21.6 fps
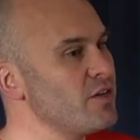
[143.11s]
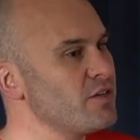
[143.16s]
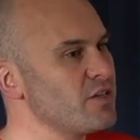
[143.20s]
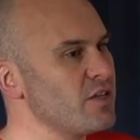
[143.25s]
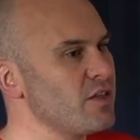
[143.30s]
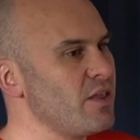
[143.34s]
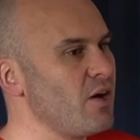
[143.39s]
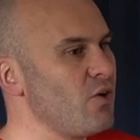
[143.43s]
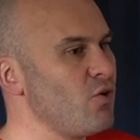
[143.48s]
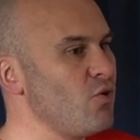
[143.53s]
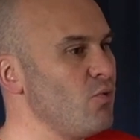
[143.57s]

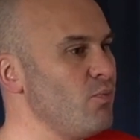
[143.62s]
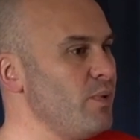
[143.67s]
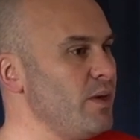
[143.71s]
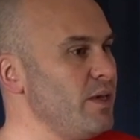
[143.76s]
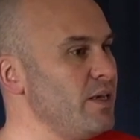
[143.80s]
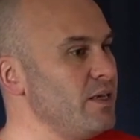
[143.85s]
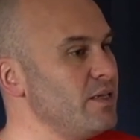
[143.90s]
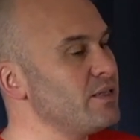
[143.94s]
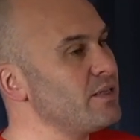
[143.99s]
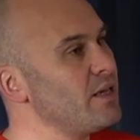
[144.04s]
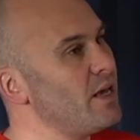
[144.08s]
So that would
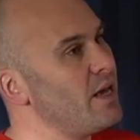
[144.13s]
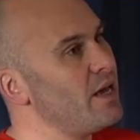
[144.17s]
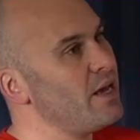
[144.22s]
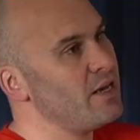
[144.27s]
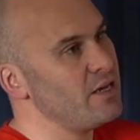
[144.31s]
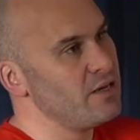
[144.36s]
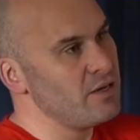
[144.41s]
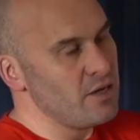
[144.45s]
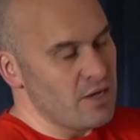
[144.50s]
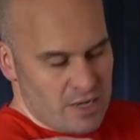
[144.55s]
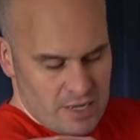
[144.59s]
be,
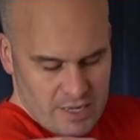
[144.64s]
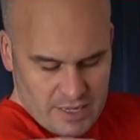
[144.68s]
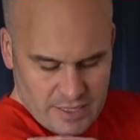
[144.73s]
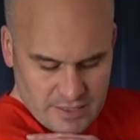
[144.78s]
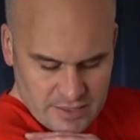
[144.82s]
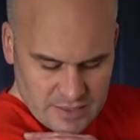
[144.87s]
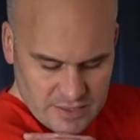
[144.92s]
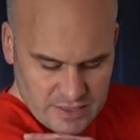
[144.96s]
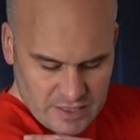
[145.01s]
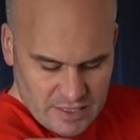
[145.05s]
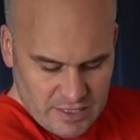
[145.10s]
say,
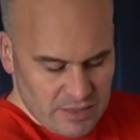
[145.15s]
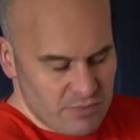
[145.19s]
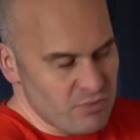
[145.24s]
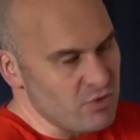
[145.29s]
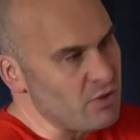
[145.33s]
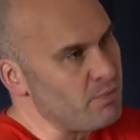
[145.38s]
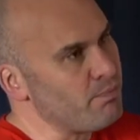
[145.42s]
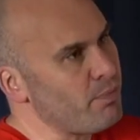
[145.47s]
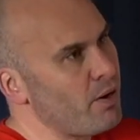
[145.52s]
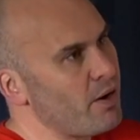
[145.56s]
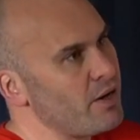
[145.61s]
into the
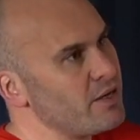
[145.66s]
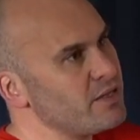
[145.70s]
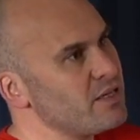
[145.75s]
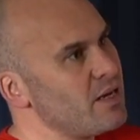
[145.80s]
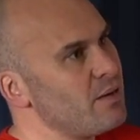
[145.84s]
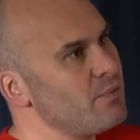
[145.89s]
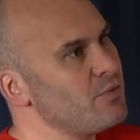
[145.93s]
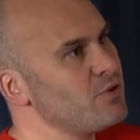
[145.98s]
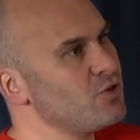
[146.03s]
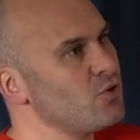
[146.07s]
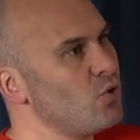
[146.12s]

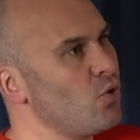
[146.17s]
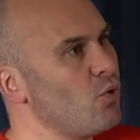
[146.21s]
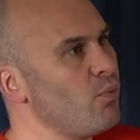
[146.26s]
biceps,